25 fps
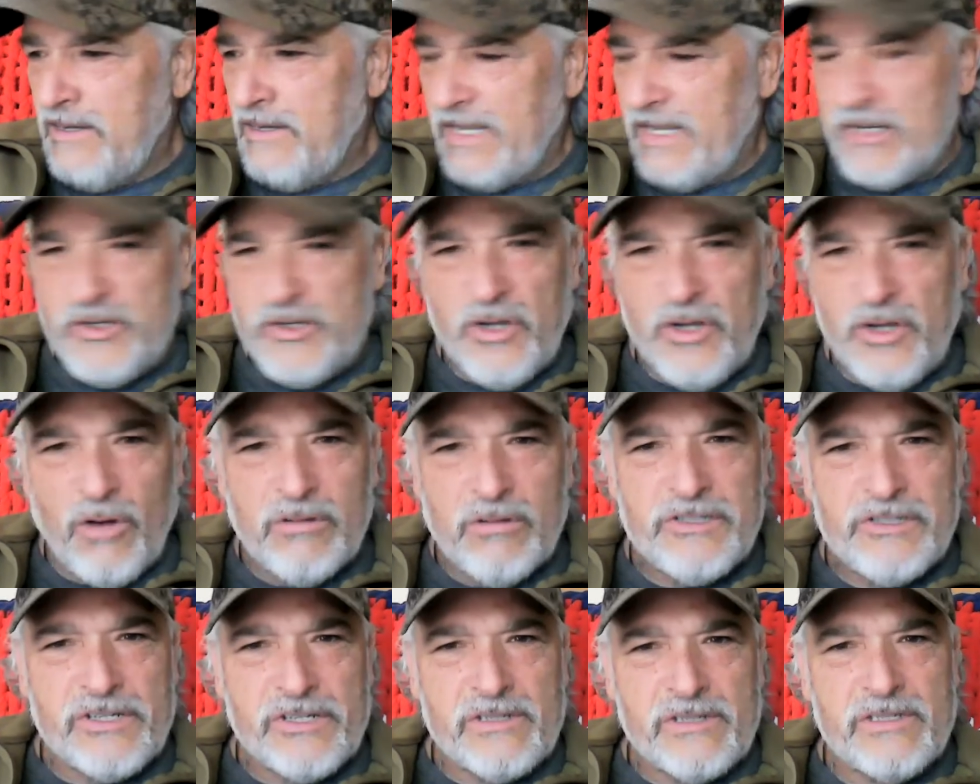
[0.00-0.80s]

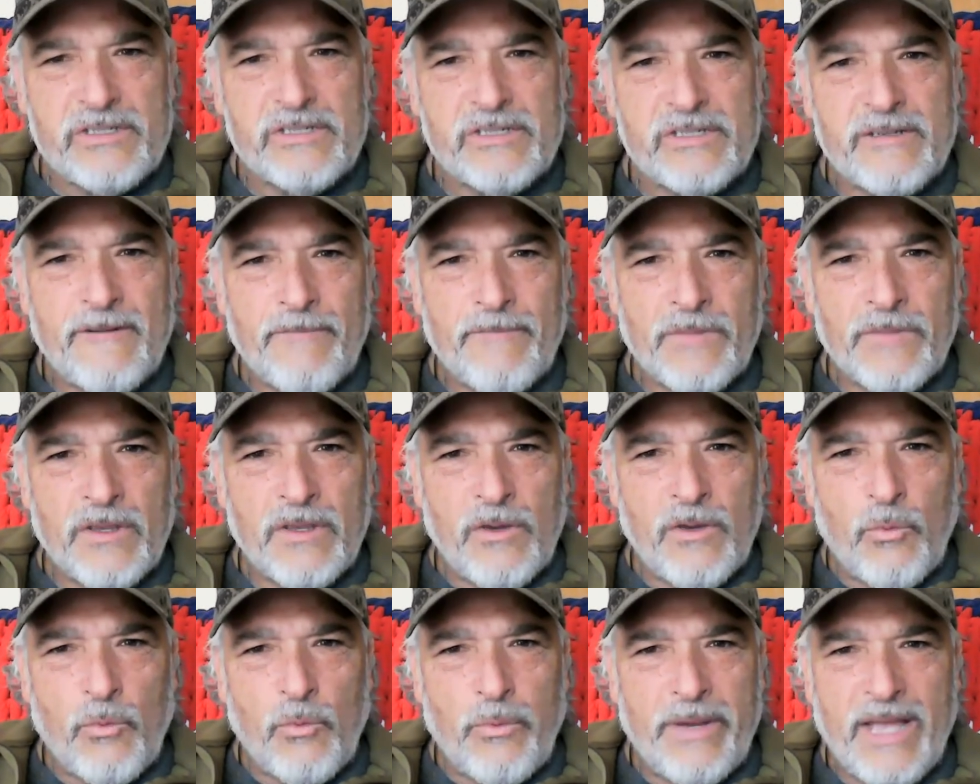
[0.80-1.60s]
indulgence,
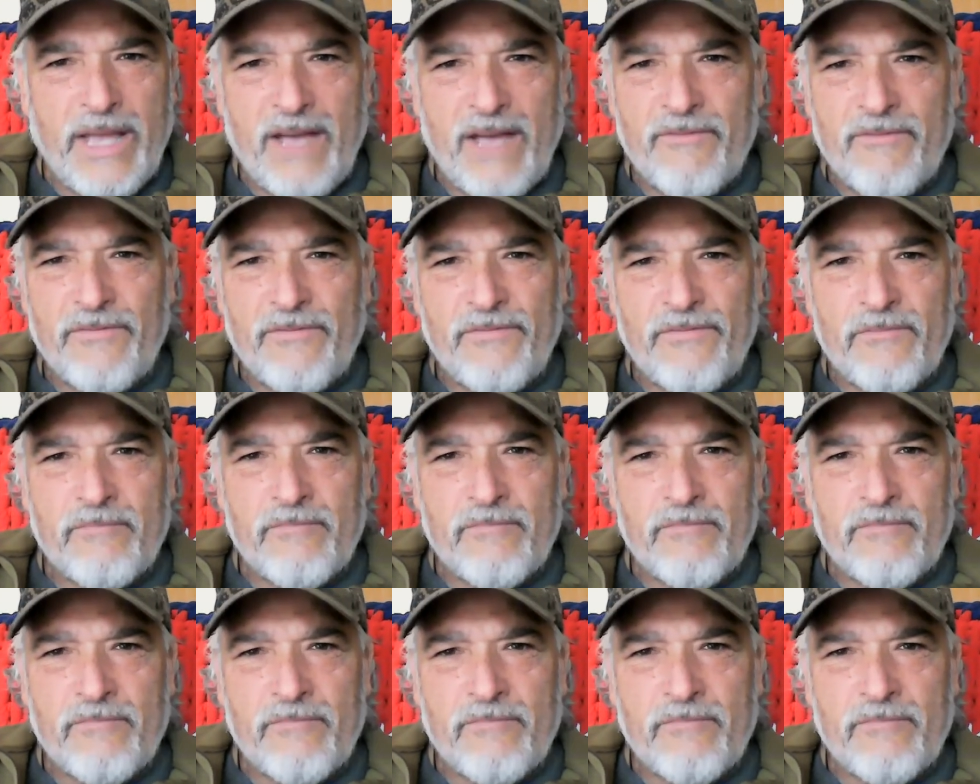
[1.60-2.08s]
we have,